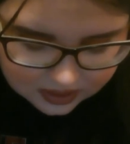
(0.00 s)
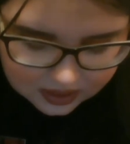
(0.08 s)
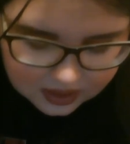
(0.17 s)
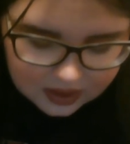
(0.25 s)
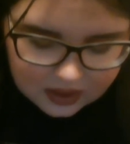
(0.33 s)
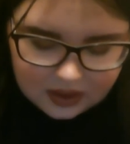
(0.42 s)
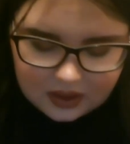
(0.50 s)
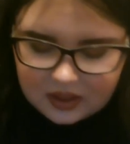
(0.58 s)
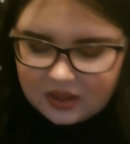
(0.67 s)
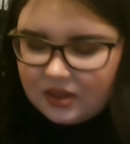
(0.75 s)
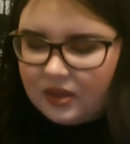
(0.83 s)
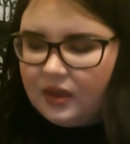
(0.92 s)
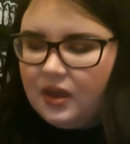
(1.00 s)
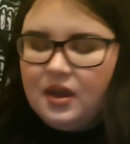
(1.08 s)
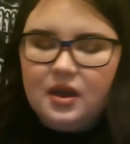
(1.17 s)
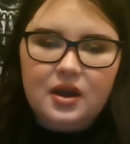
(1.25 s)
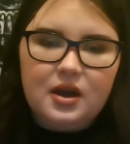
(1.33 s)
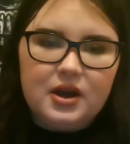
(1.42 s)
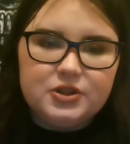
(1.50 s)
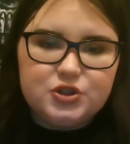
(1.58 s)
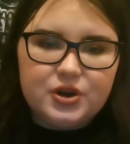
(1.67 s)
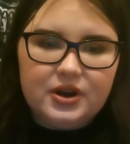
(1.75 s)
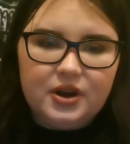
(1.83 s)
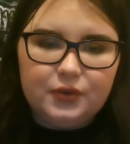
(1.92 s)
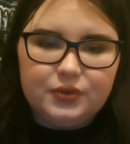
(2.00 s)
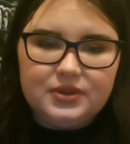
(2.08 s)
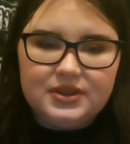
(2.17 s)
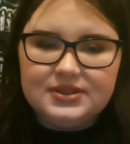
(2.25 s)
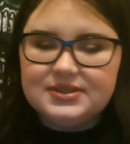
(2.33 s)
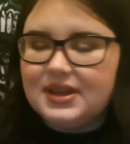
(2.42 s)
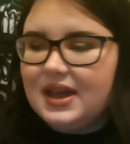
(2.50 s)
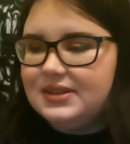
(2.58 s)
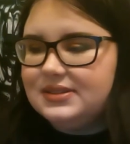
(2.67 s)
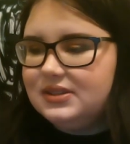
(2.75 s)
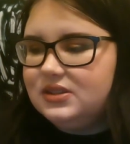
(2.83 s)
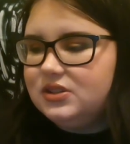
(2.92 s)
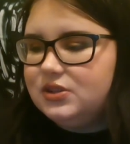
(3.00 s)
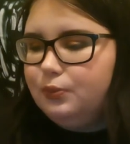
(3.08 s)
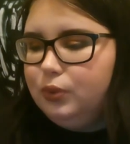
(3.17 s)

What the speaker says: I tried out this Essence